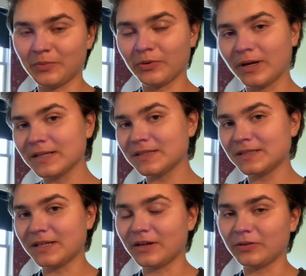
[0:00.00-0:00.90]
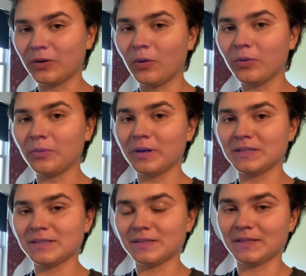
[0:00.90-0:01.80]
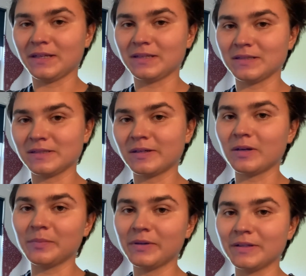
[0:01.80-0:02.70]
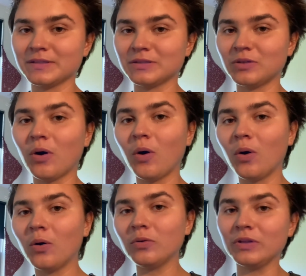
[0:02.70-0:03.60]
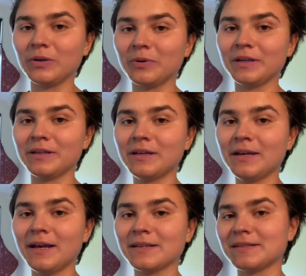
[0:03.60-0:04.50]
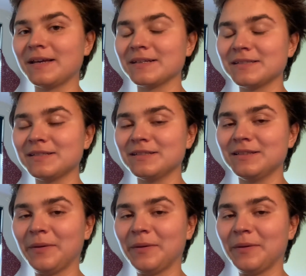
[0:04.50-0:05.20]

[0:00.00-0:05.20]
press down all the way to the second stop until all liquid has exited the